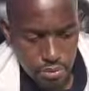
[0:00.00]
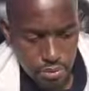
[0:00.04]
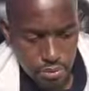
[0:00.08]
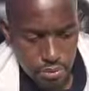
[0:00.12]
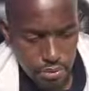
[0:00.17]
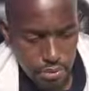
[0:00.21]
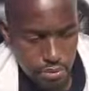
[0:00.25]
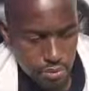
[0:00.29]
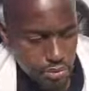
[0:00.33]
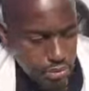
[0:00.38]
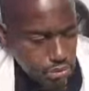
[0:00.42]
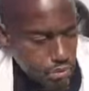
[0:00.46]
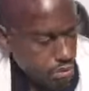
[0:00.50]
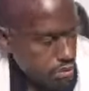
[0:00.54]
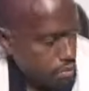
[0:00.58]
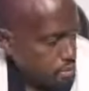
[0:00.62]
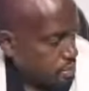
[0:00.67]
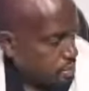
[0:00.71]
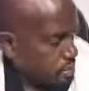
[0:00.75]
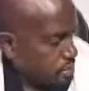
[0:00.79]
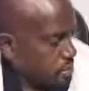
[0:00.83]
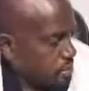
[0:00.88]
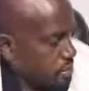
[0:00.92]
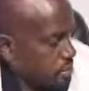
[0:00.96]
that
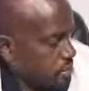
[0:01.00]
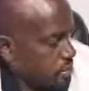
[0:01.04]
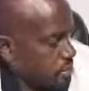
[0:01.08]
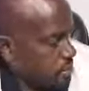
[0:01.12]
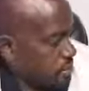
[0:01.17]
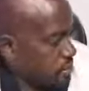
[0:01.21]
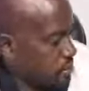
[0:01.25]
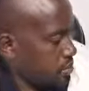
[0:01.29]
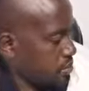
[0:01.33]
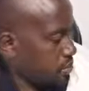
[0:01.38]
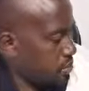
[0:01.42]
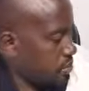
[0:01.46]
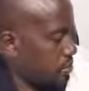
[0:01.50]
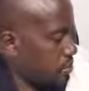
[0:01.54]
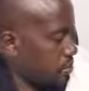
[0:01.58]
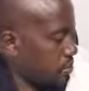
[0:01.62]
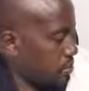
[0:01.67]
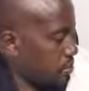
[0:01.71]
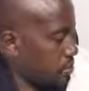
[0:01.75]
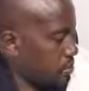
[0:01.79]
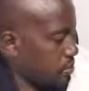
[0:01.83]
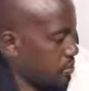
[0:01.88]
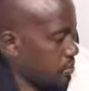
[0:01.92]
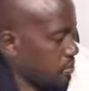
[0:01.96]

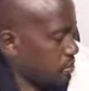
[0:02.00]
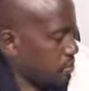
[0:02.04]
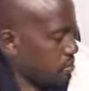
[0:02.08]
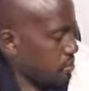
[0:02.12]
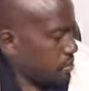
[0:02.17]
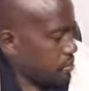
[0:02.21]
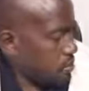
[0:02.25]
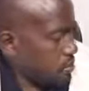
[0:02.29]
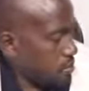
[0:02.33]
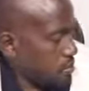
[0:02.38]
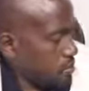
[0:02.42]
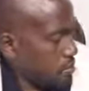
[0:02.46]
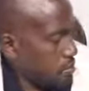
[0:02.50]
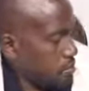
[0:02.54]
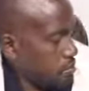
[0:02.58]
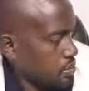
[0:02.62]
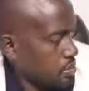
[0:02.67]
you deliver us,